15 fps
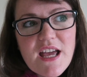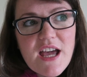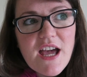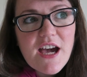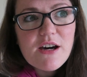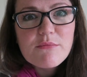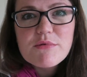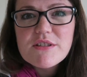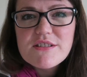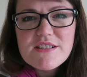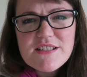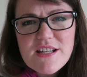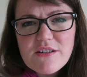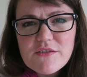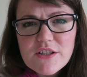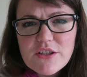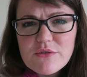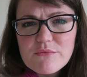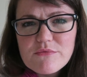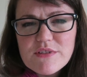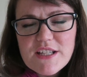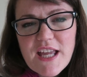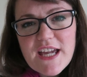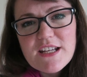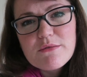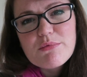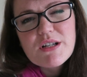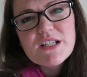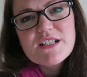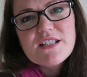help you discover the kind of
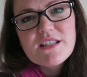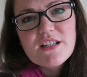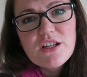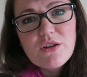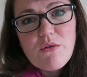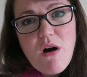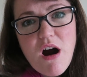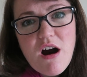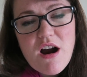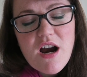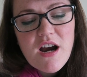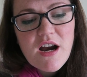person that you are.